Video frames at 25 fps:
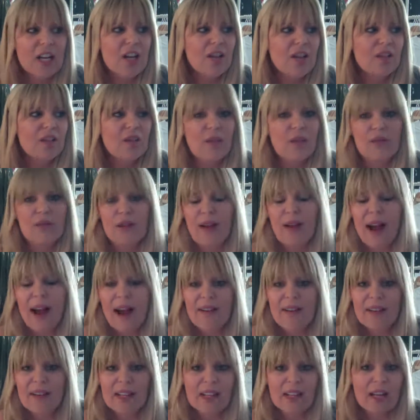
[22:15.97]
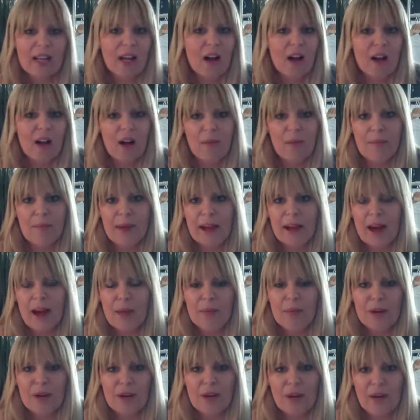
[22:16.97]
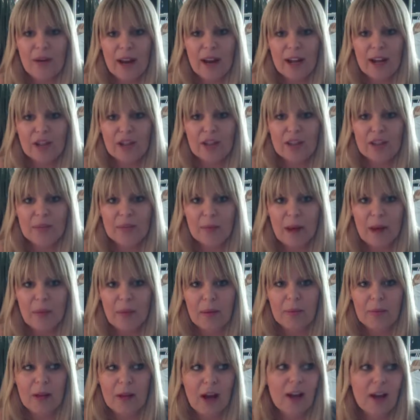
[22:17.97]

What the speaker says: So if you have anything, I'll come pick up your donations, blah, blah, blah.